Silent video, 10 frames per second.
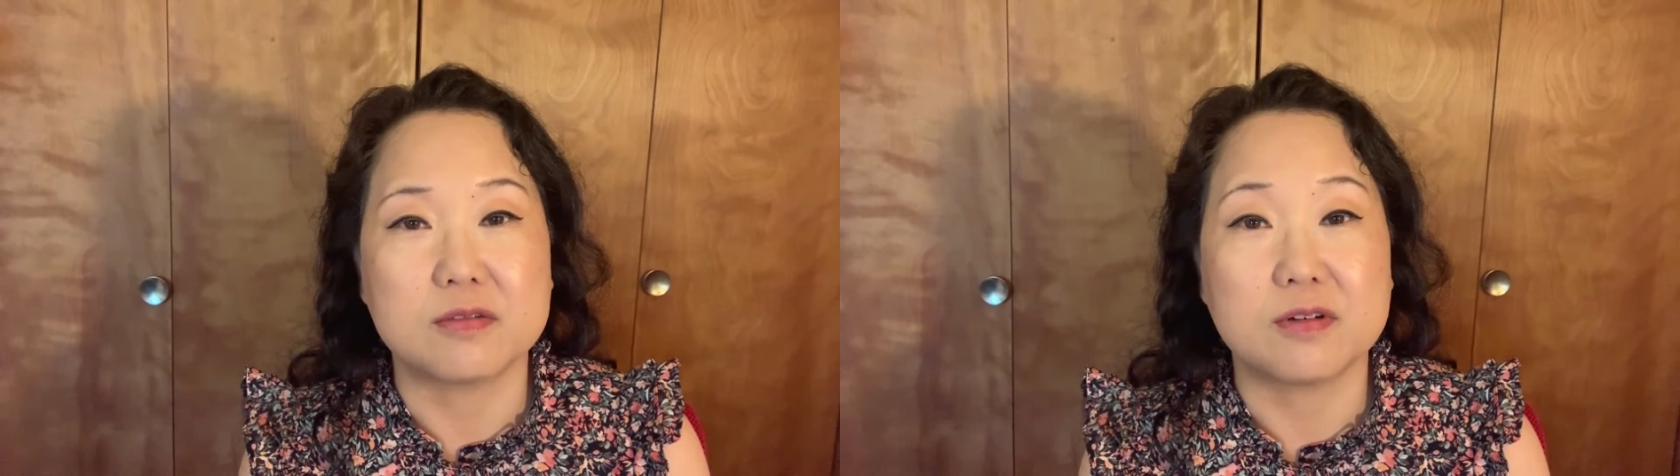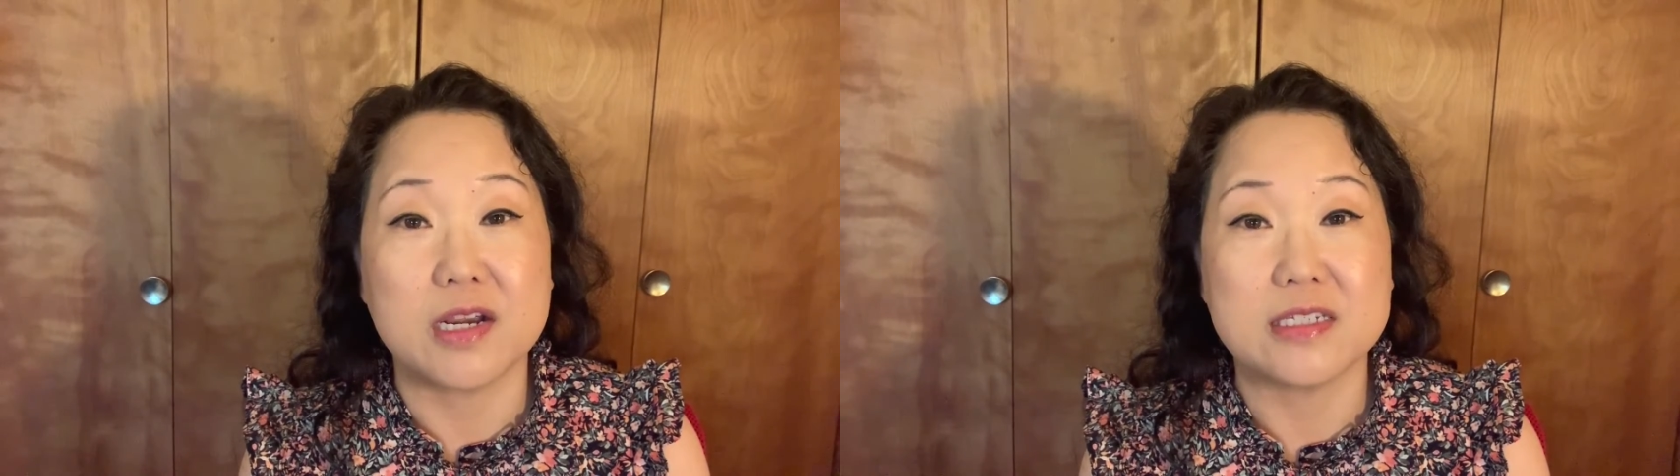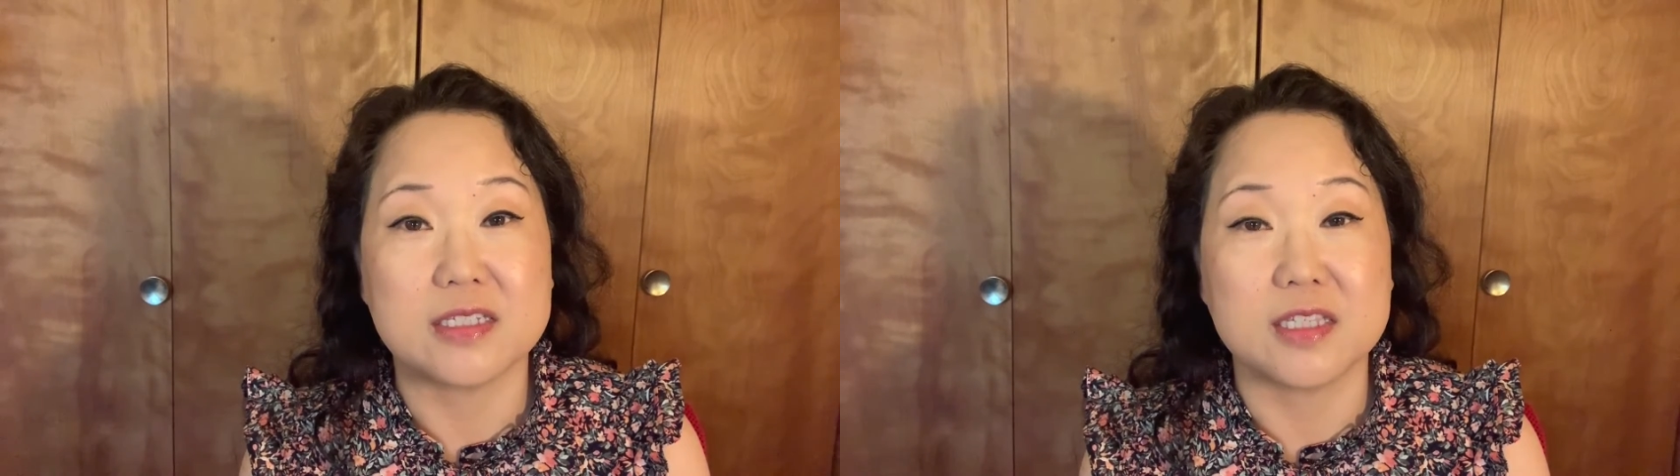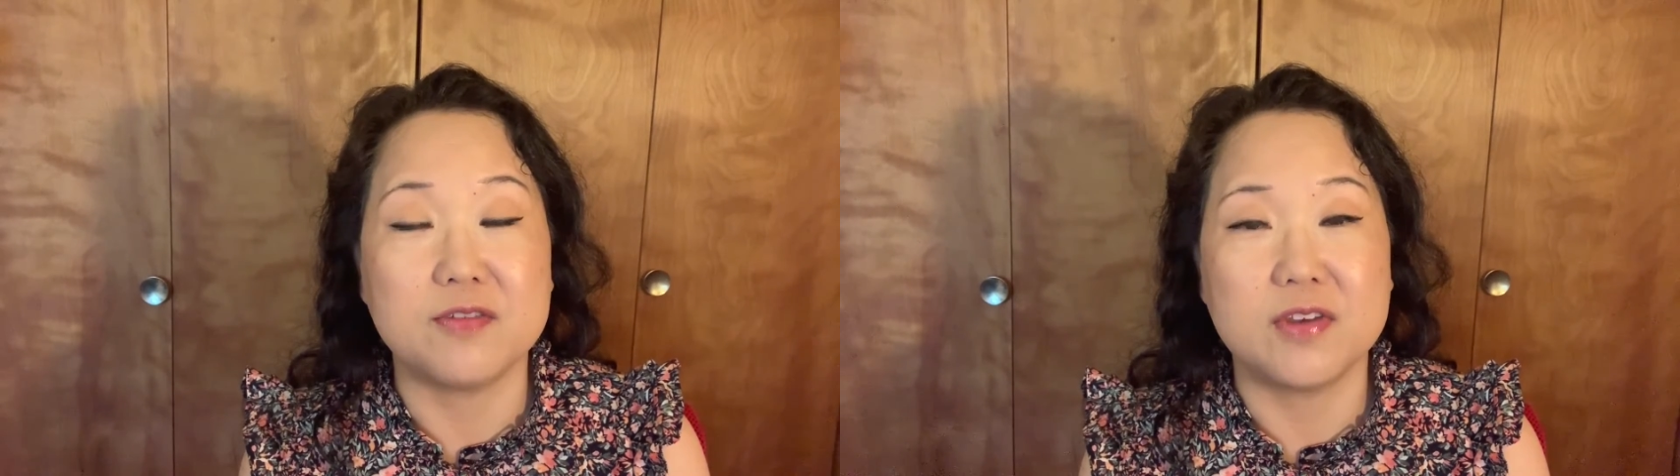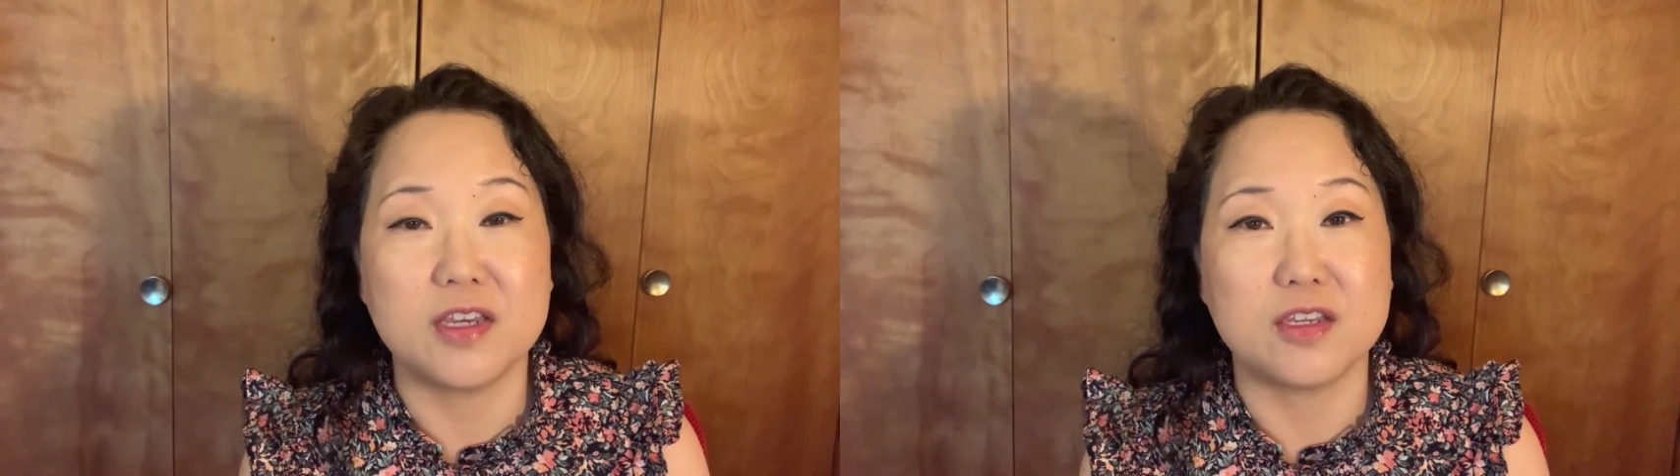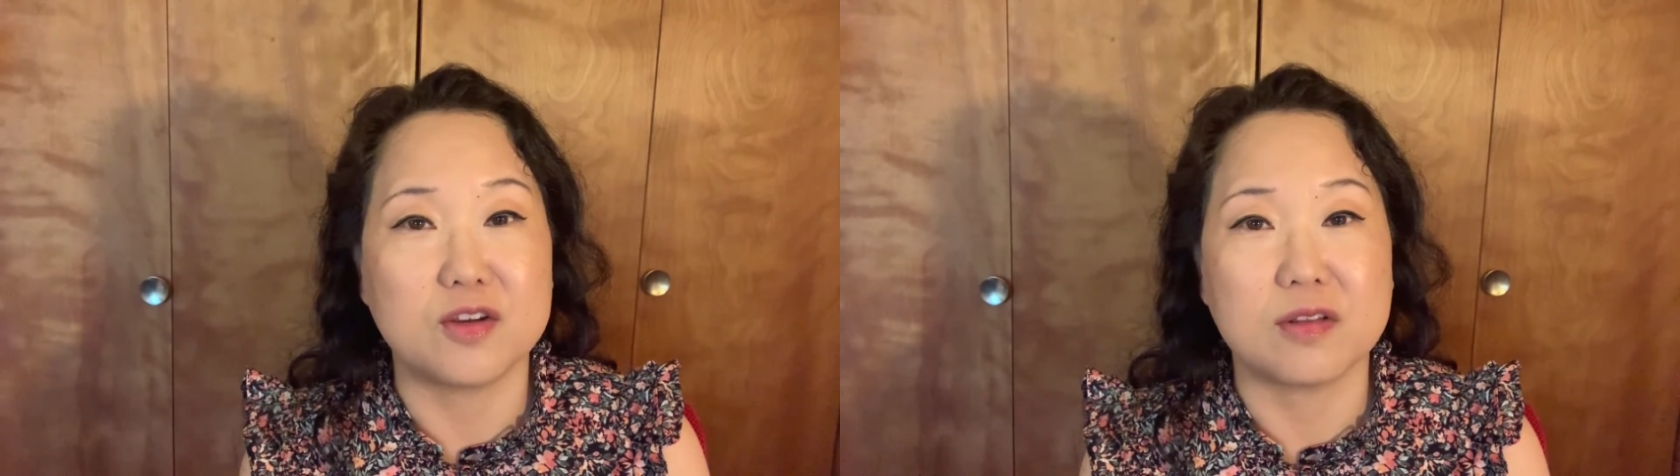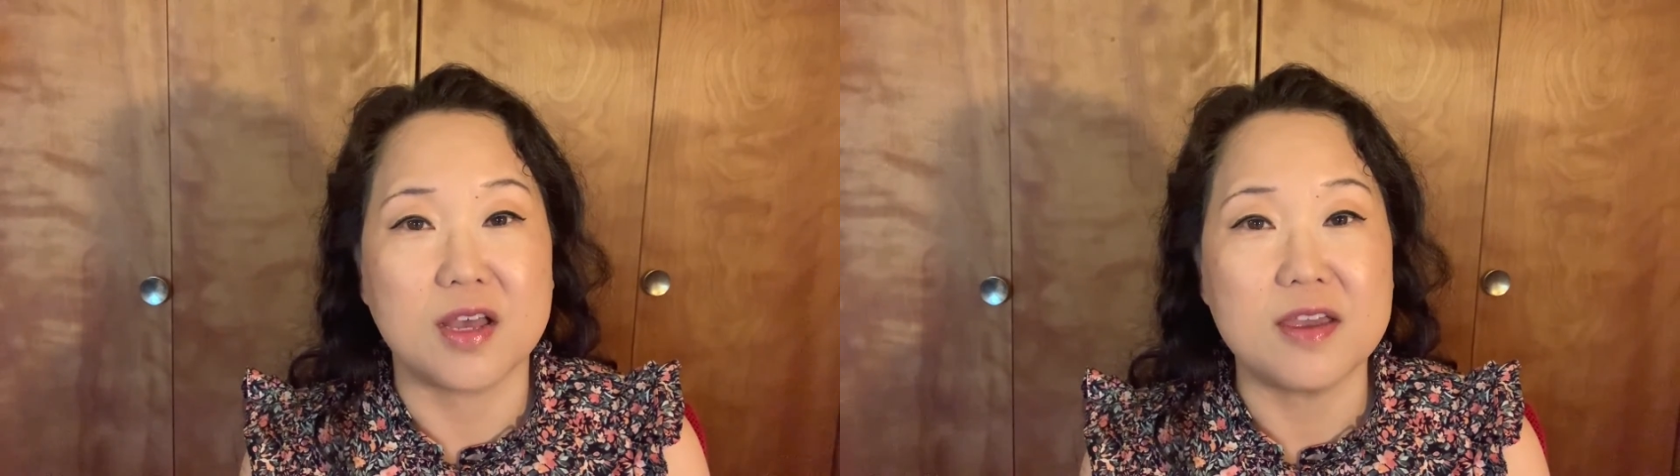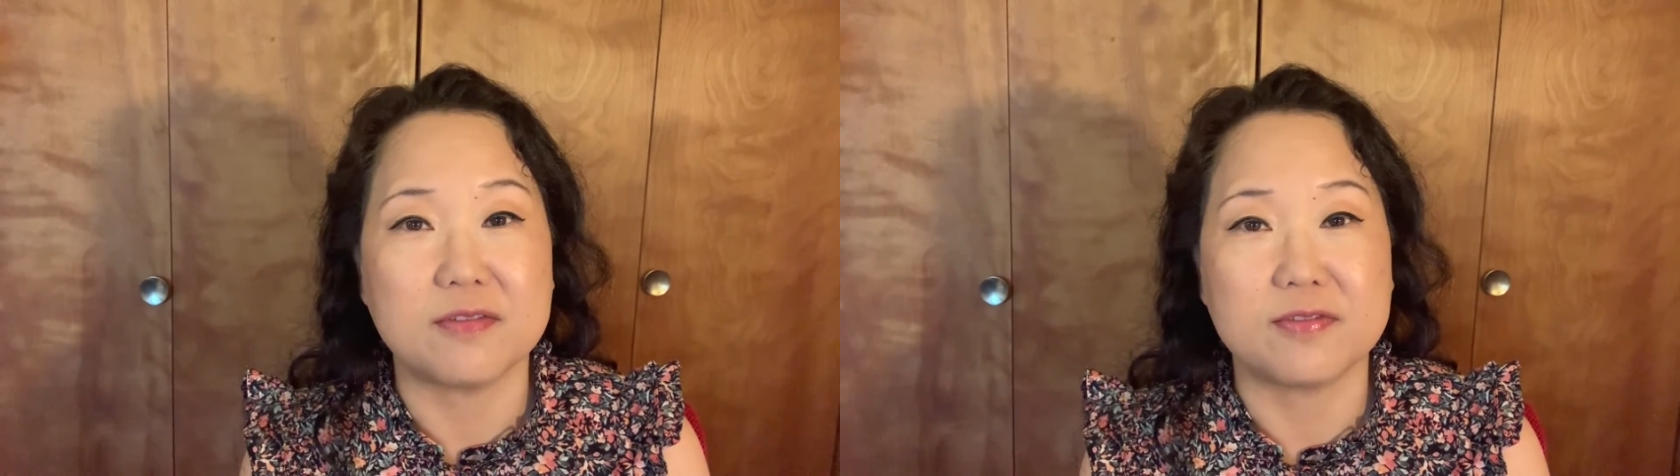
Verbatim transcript: Christ living in your life.